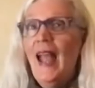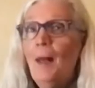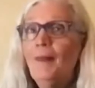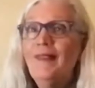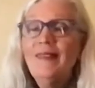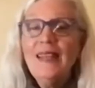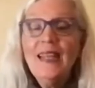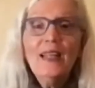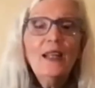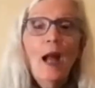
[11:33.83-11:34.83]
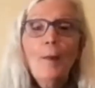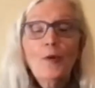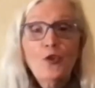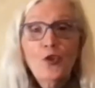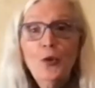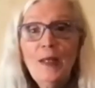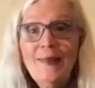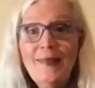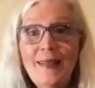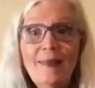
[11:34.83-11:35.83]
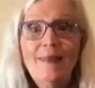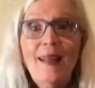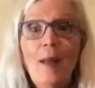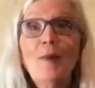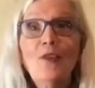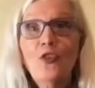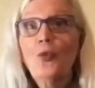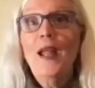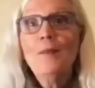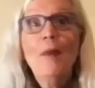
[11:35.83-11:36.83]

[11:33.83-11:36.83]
am seeing the opportunity to demonstrate